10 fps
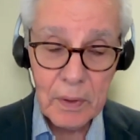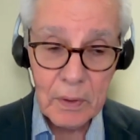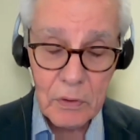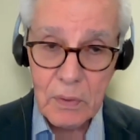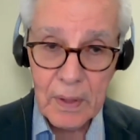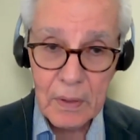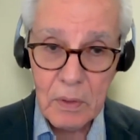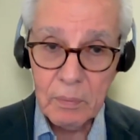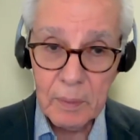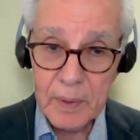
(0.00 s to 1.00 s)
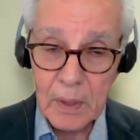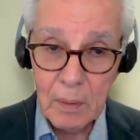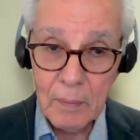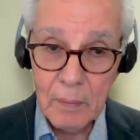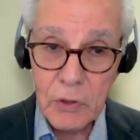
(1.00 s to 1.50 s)
the industry had simply
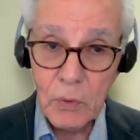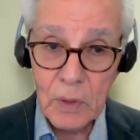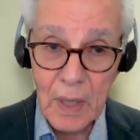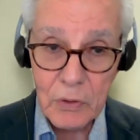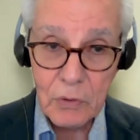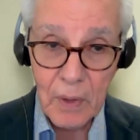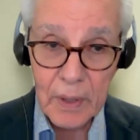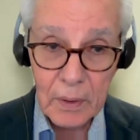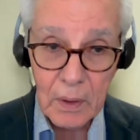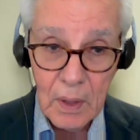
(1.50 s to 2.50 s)
become much too concentrated,